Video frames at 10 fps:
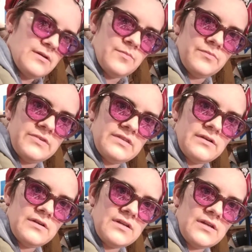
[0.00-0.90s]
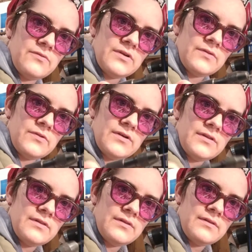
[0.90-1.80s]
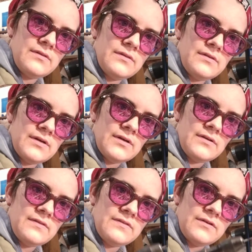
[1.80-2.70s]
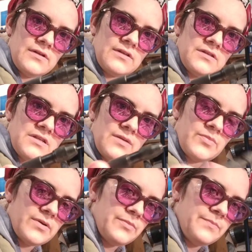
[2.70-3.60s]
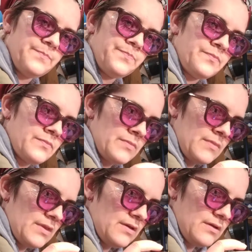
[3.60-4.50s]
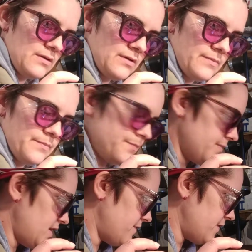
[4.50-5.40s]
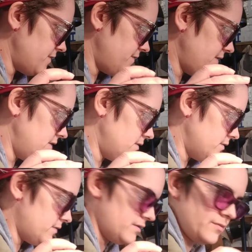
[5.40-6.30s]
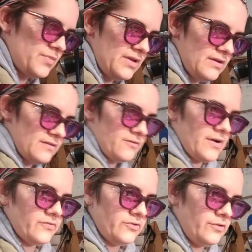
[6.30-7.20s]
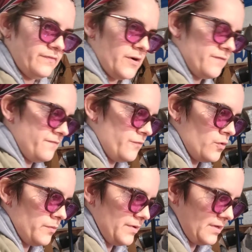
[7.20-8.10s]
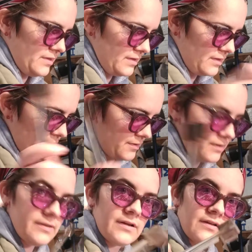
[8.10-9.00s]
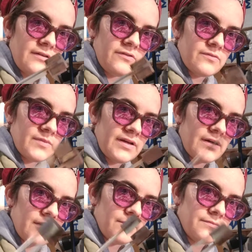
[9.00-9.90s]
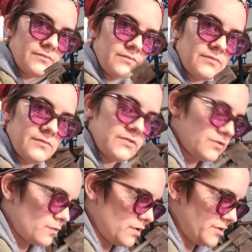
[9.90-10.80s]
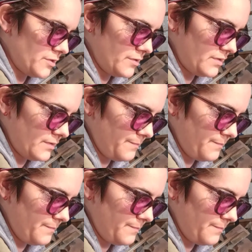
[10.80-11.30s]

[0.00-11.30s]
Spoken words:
I'm starting to get what I want there. It's starting to shape up. And if I feel that the pin has traveled too far forward in the earring, then I'll use my squashers.